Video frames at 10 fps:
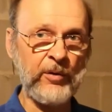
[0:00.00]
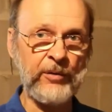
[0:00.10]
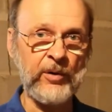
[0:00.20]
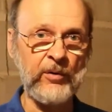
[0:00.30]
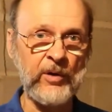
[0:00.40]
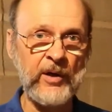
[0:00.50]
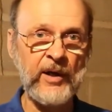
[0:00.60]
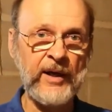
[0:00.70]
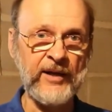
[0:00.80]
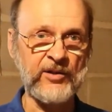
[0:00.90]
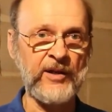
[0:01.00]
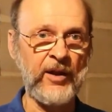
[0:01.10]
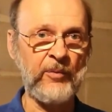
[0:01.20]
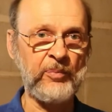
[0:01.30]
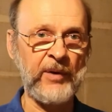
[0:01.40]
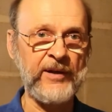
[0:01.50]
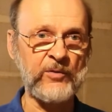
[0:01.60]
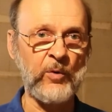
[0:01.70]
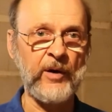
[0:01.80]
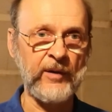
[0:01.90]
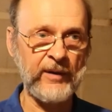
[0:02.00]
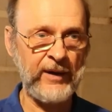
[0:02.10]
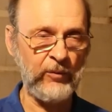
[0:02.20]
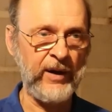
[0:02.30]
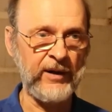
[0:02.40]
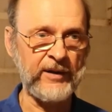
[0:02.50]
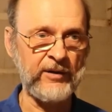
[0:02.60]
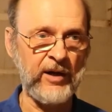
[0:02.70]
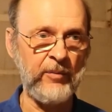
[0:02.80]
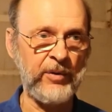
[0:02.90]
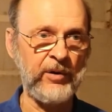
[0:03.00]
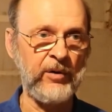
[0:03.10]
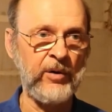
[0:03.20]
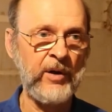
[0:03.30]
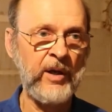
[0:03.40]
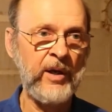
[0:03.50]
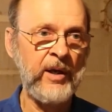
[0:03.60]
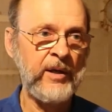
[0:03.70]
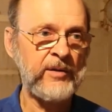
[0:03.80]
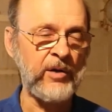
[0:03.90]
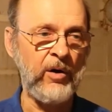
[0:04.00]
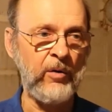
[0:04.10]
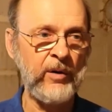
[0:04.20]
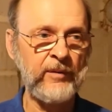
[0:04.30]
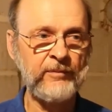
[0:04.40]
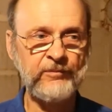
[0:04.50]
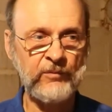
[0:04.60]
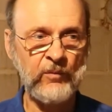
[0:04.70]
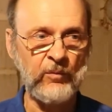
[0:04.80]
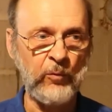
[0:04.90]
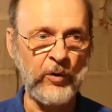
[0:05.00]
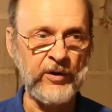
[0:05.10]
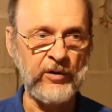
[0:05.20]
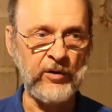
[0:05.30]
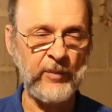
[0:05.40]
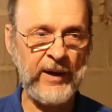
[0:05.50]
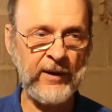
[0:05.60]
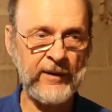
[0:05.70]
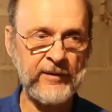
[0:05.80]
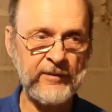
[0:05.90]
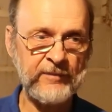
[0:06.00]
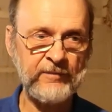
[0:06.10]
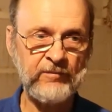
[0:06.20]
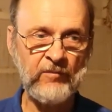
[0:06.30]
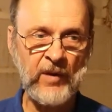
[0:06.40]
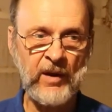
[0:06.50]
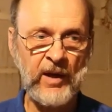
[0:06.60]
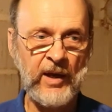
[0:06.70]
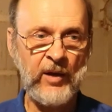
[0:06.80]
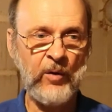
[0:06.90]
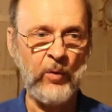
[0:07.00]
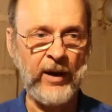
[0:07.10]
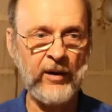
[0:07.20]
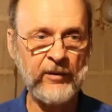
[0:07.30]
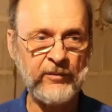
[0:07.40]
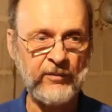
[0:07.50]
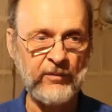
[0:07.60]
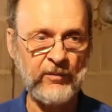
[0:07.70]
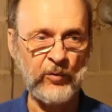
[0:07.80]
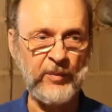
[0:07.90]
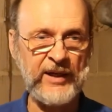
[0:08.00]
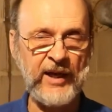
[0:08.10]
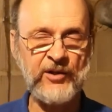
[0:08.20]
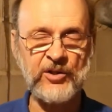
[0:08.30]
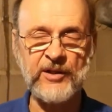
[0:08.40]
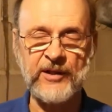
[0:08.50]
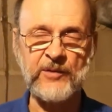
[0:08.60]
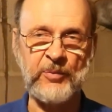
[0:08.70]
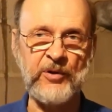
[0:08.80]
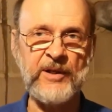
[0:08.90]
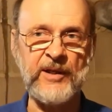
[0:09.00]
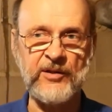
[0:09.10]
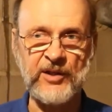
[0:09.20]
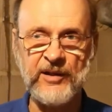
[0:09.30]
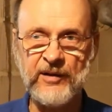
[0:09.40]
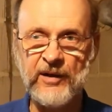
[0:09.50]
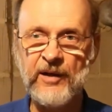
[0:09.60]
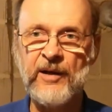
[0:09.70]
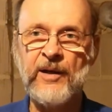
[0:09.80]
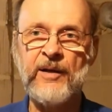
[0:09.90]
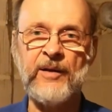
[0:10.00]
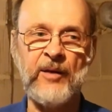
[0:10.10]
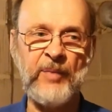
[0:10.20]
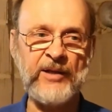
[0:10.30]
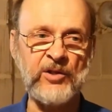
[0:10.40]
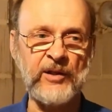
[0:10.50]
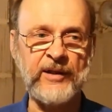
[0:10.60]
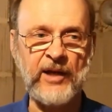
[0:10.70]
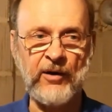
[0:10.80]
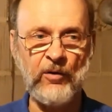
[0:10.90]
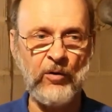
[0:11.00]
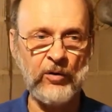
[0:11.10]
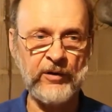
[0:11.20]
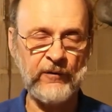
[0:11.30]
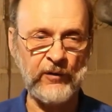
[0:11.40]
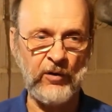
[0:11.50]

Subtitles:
go through, it's another place where radon can come through. So what do you do about it? Well, remediation is pretty easy. They basically cut a hole in the